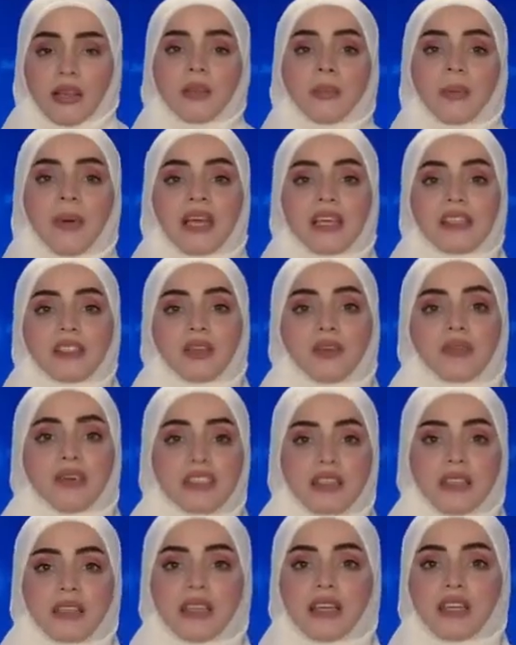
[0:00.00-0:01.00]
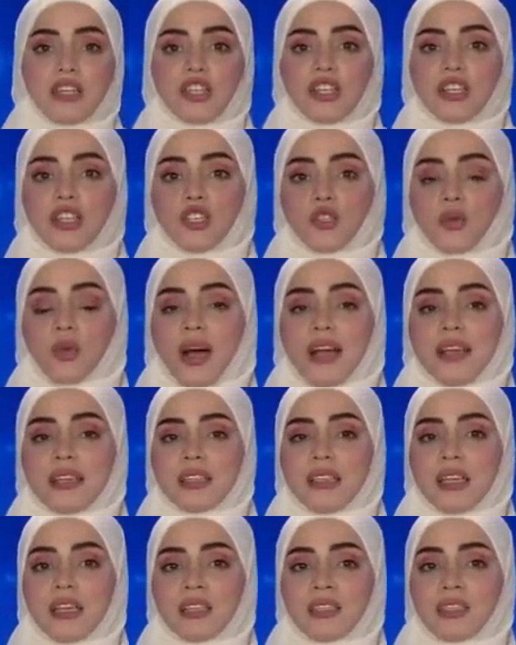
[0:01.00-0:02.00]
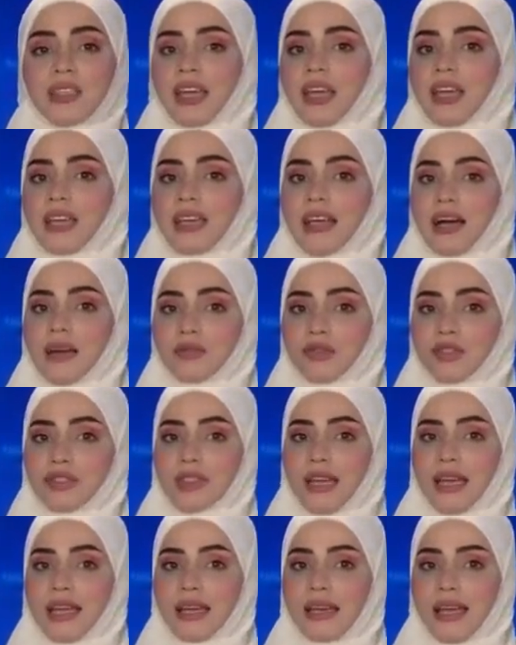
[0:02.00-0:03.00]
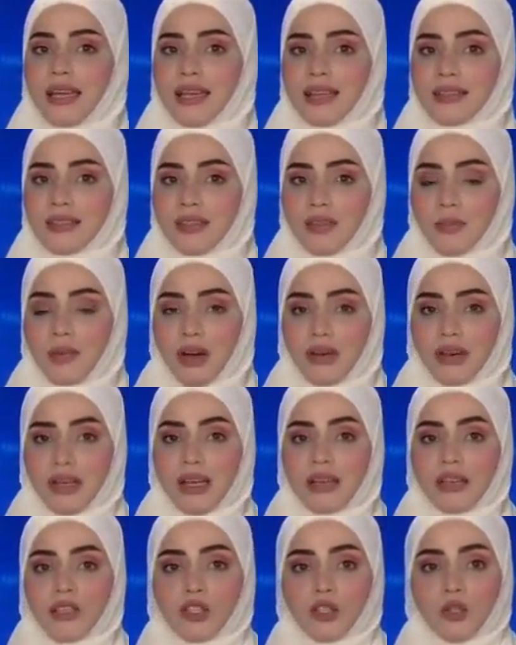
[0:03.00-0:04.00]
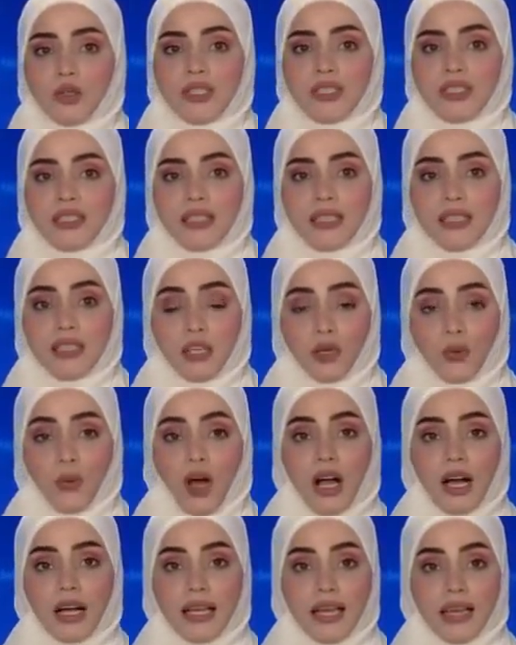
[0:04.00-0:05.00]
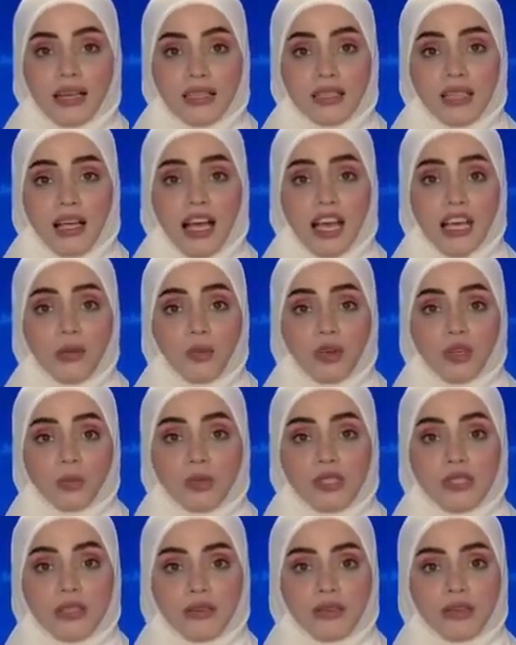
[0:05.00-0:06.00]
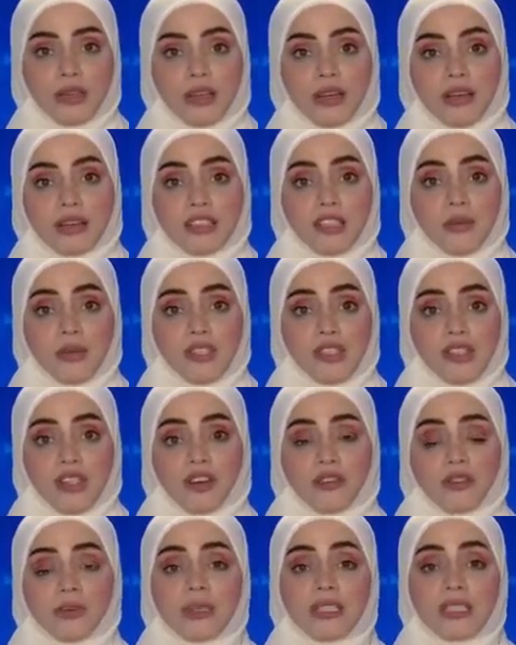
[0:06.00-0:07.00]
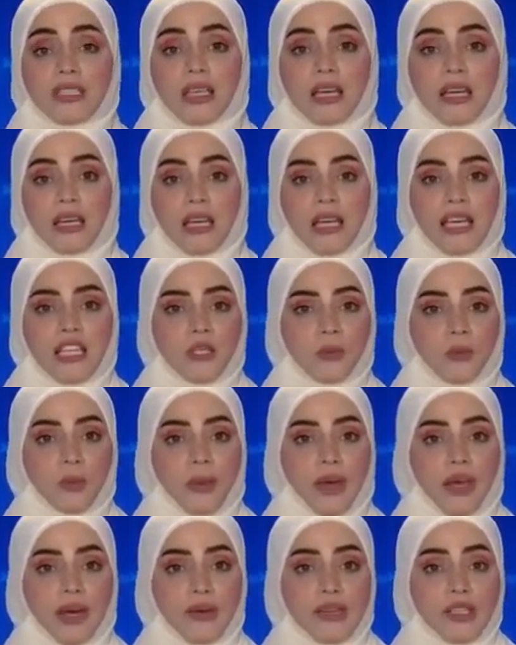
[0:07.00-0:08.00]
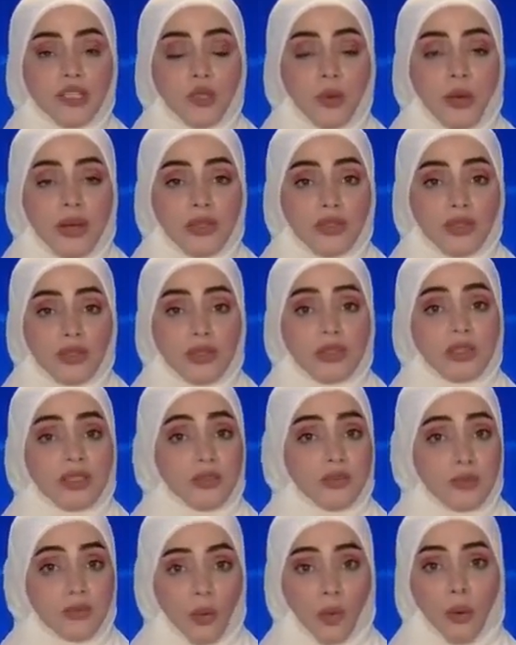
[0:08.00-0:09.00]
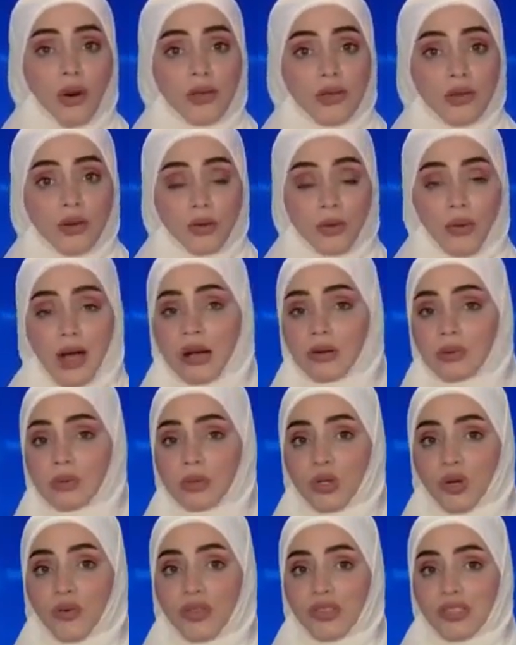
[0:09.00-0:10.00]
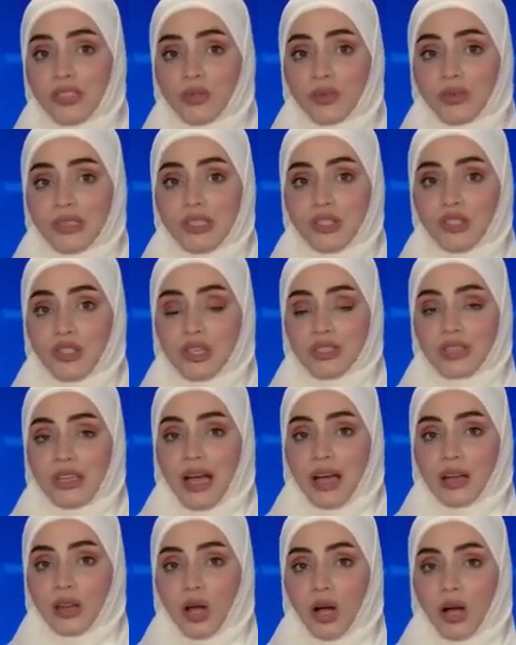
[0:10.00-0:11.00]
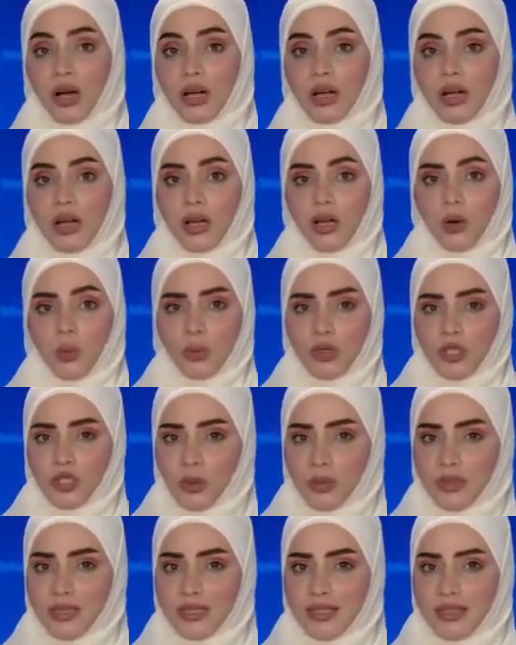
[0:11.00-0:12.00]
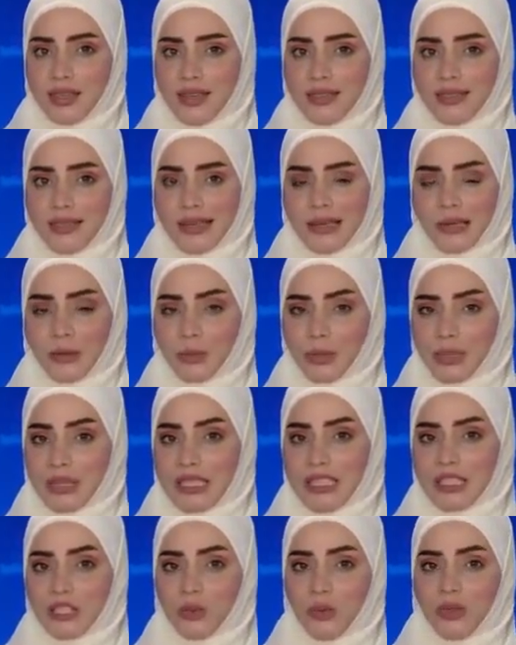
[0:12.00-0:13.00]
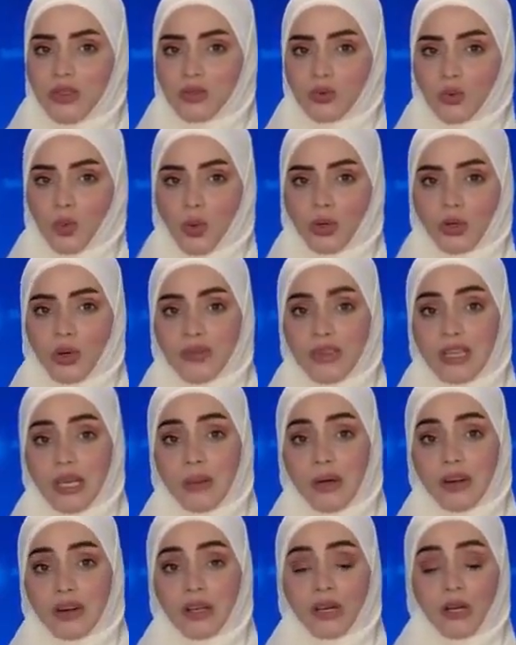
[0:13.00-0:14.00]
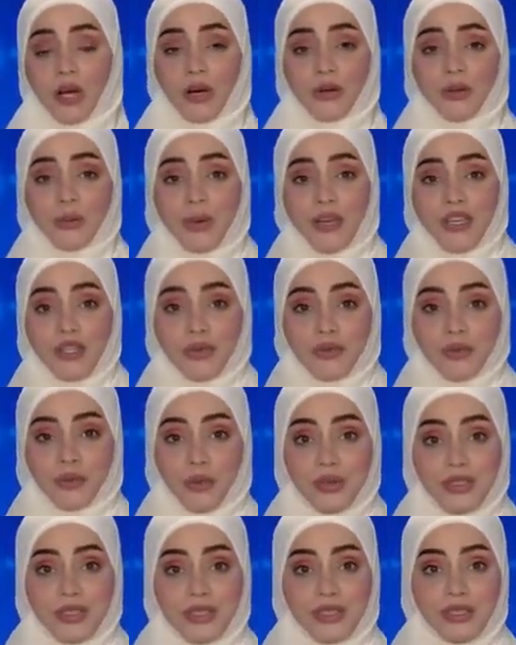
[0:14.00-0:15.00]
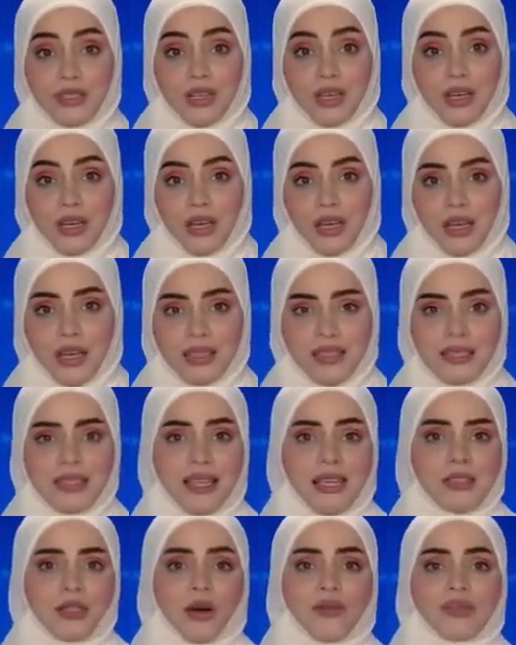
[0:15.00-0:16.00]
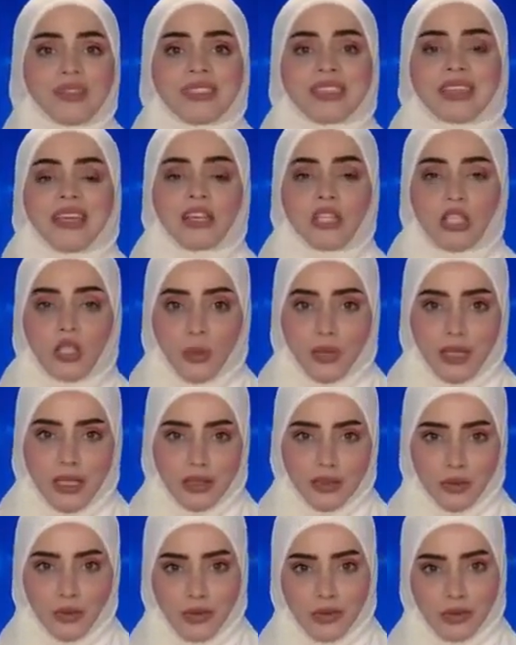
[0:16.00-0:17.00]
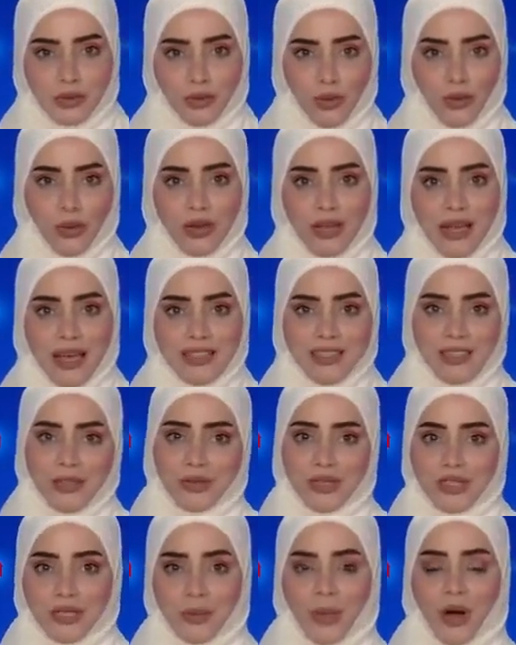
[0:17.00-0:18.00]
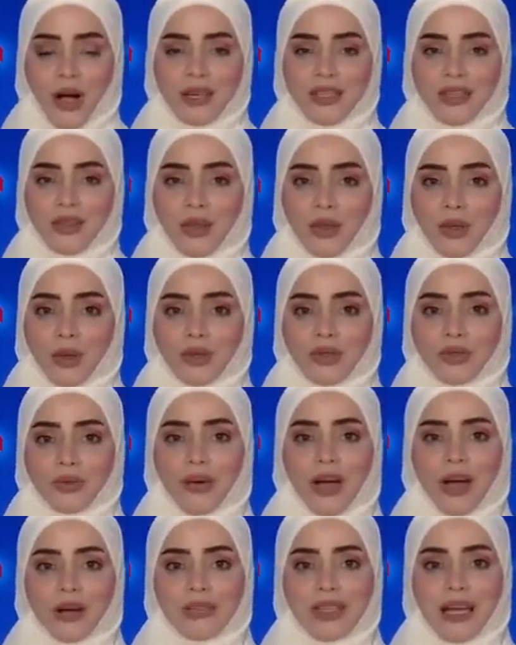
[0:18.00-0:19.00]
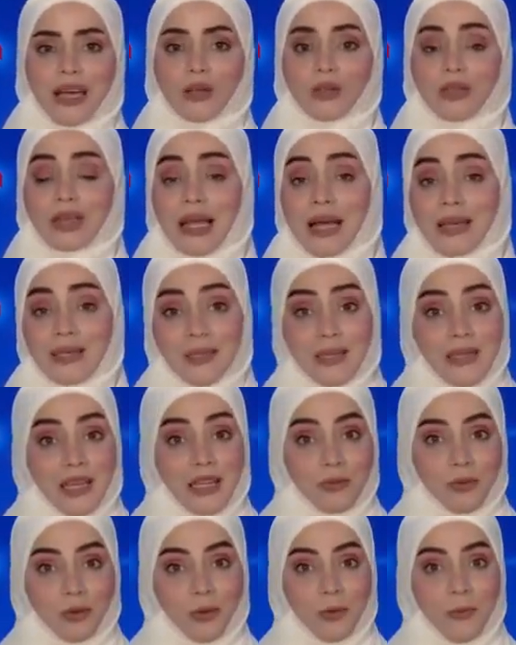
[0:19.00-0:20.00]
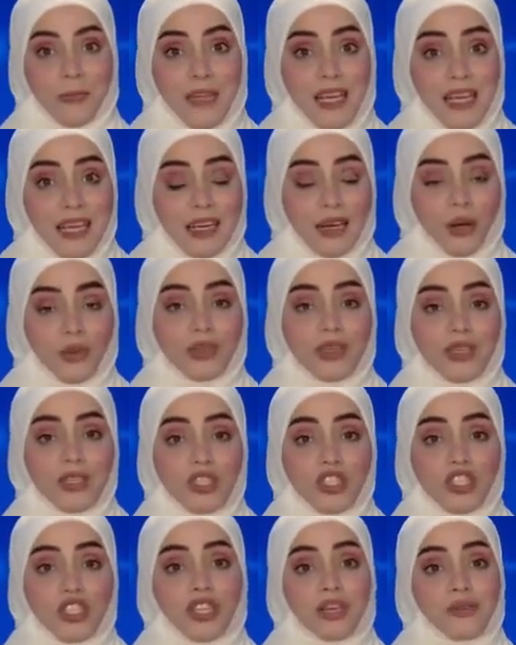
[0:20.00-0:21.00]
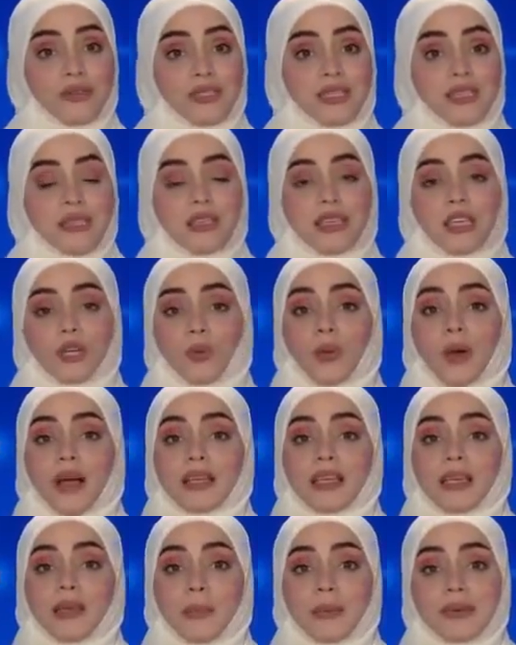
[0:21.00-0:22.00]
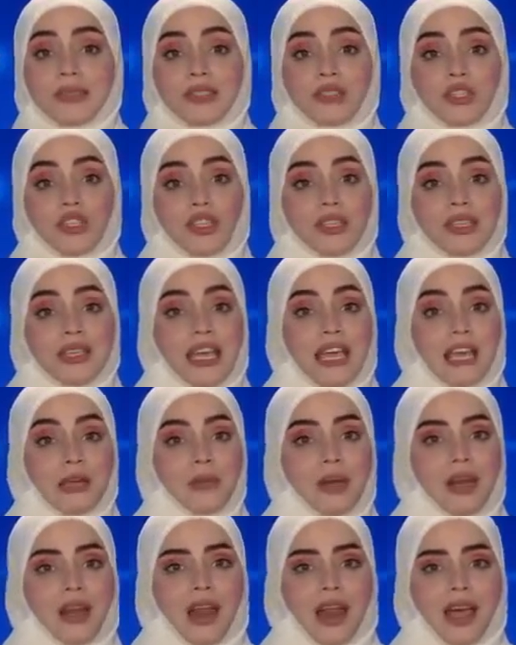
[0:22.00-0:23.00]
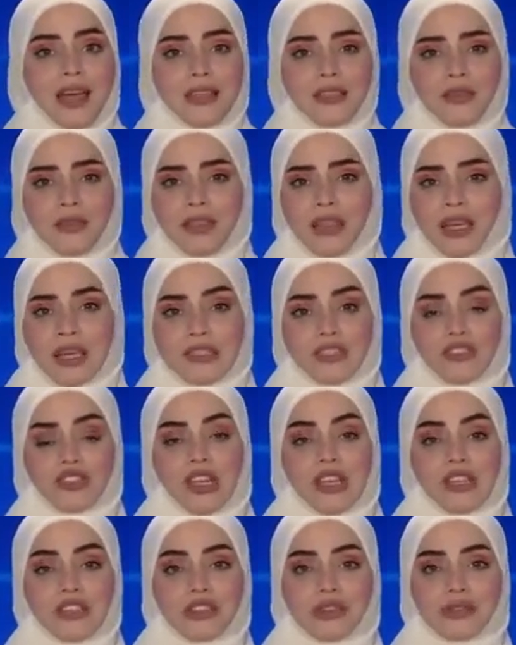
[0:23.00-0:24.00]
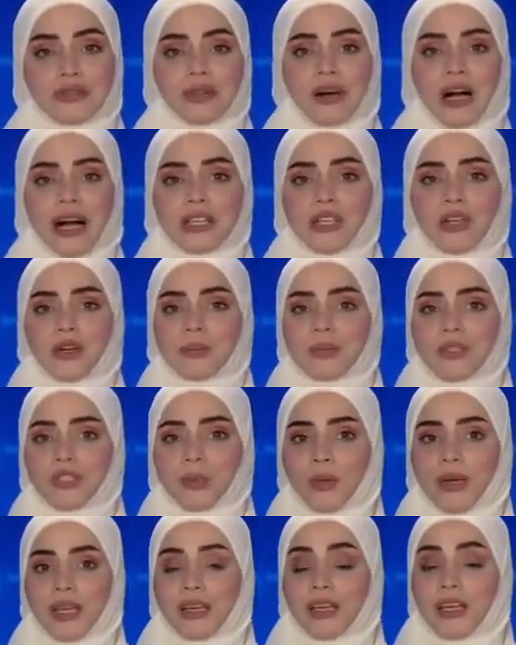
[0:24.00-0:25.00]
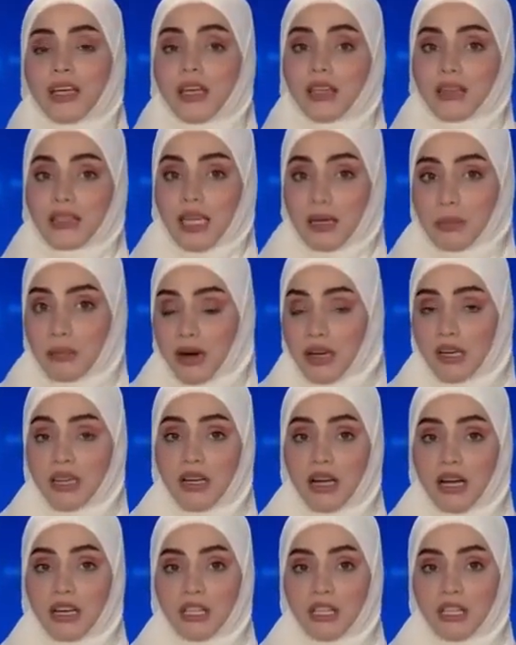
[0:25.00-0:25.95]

The pace of escalation is rising day after day against American interests in Iraq at a time when Mustafa Al-Kadhemis' government is preparing to enter the fourth round of the strategic dialogue, which will discuss a complete withdrawal of the American occupation forces, instead of scheduling the withdrawal as agreed upon in the third round held last April. Now, this shift in the Iraqi position came in light of the exchange of fire between the American